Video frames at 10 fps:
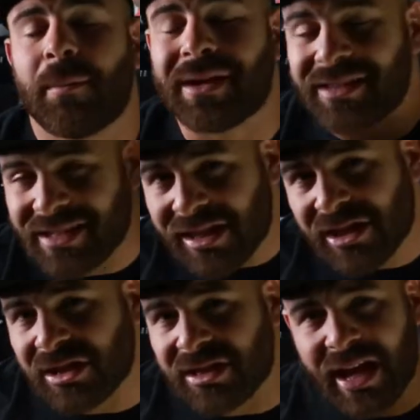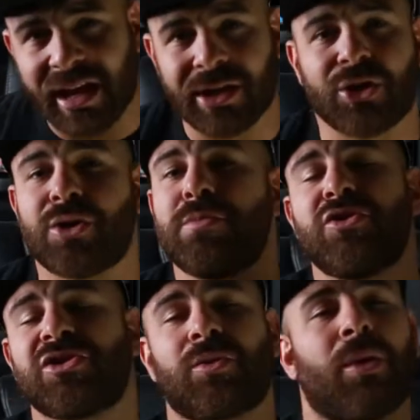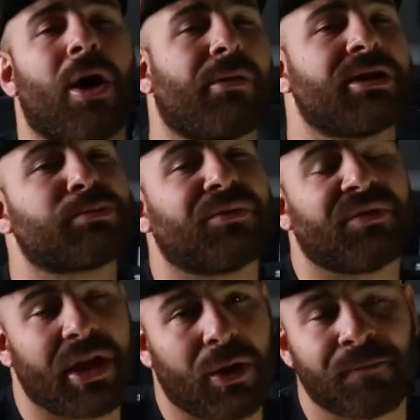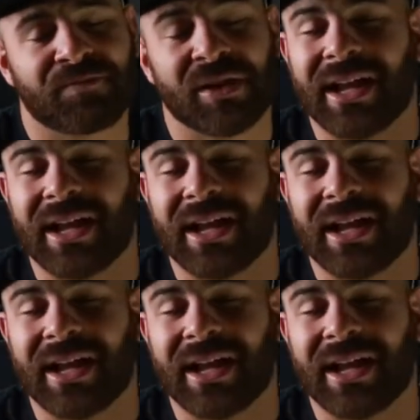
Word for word: But at the end of the day, good music will always prevail.